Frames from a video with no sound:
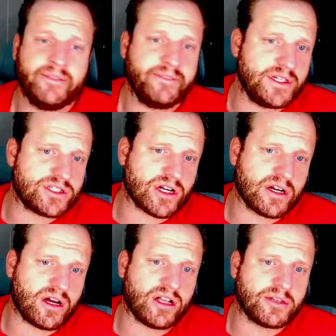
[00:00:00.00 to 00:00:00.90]
these are
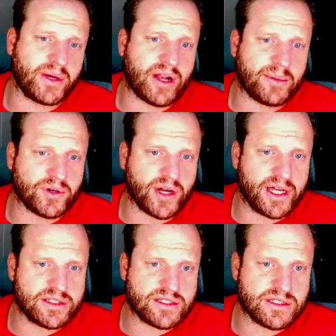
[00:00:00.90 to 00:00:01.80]
all about
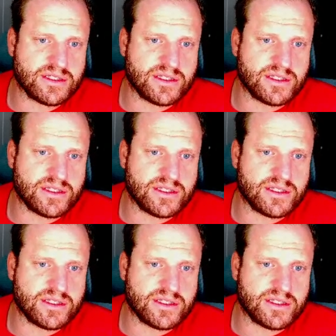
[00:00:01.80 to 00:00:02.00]
upgrades.